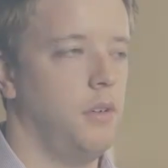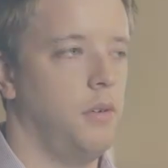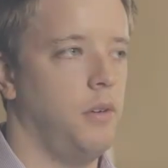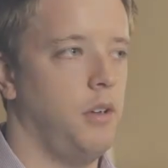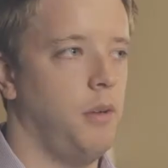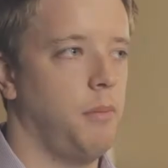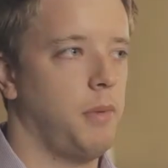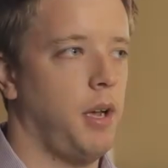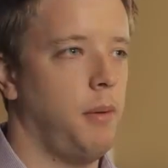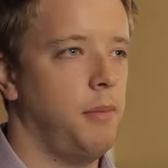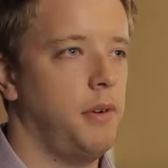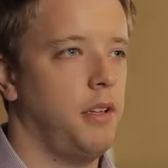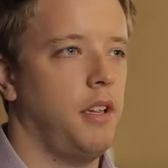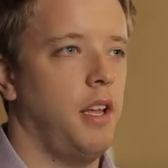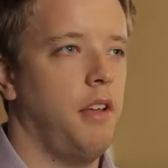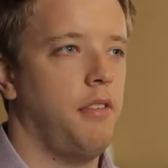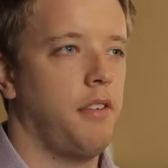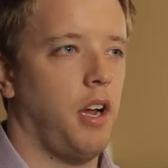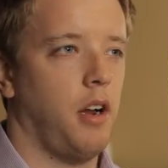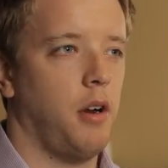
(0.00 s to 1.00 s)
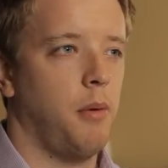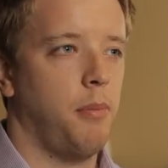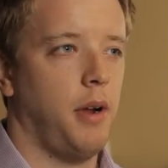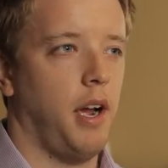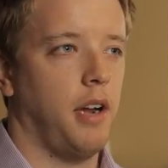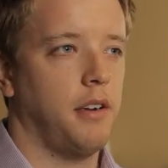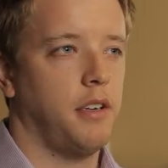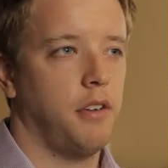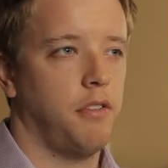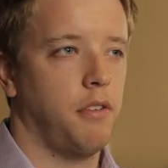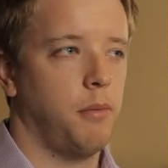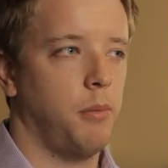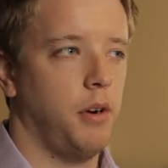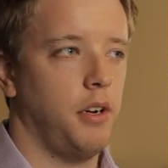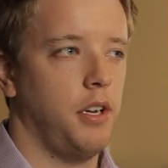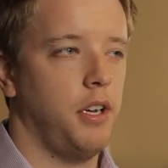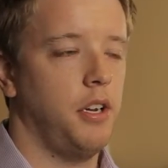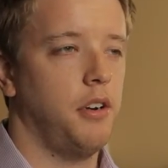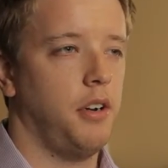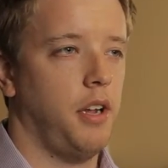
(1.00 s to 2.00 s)
I'm coming to Life Chiropractic for
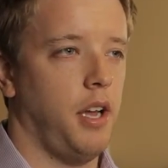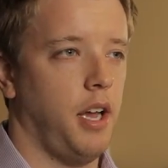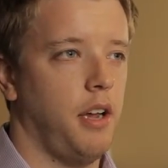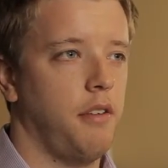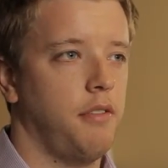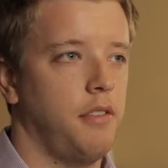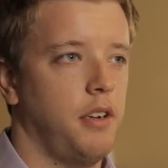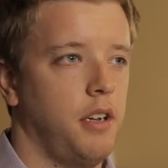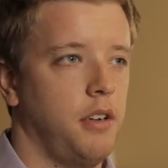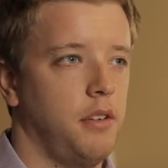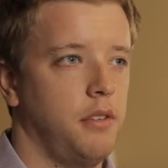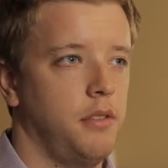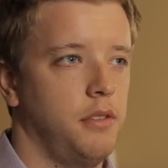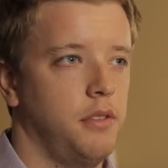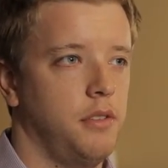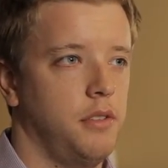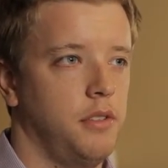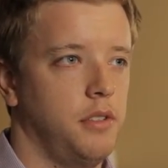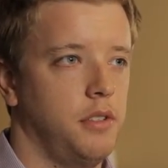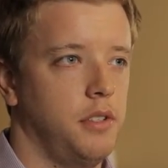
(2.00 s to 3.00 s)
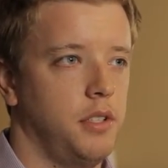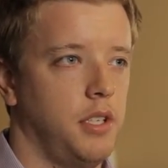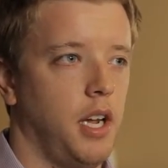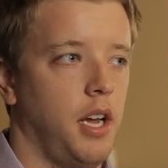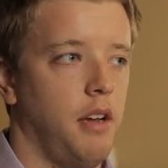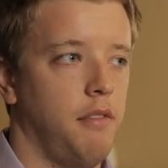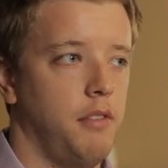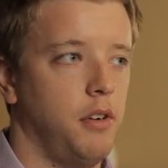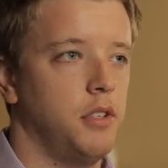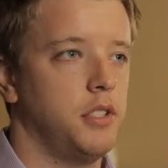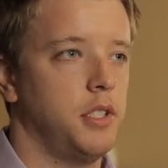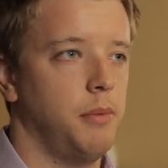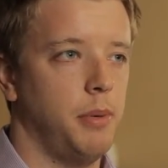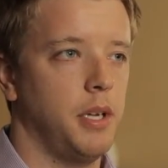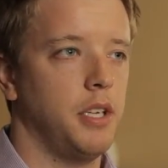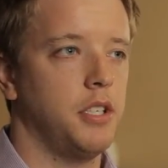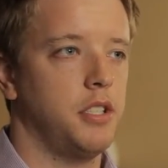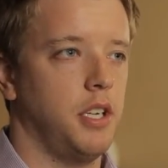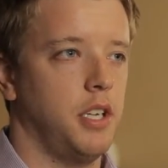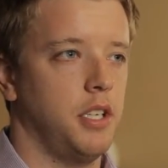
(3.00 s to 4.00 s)
about a year and a half now, and I've noticed a
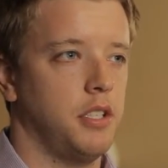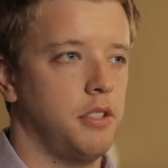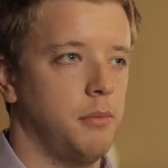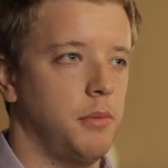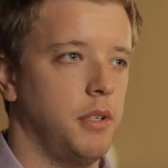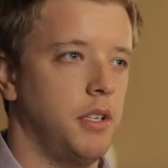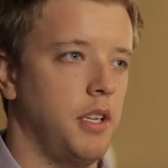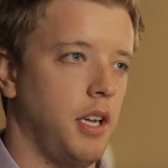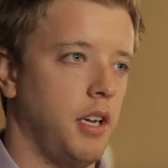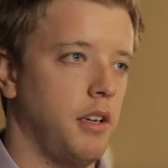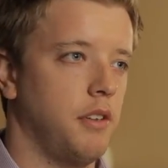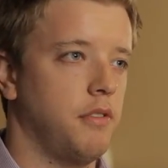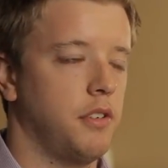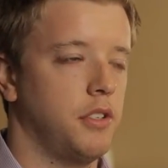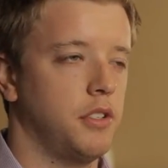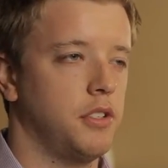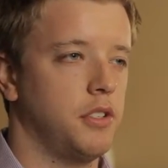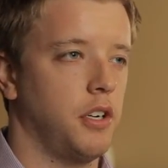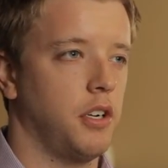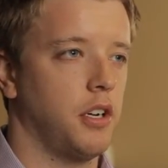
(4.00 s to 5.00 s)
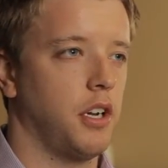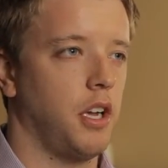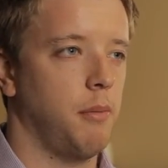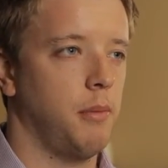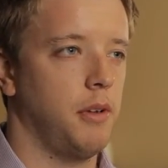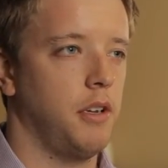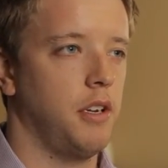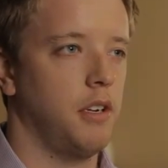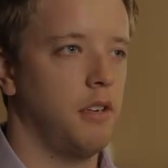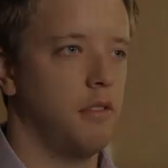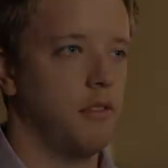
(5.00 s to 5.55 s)
big change from the day I first started coming here,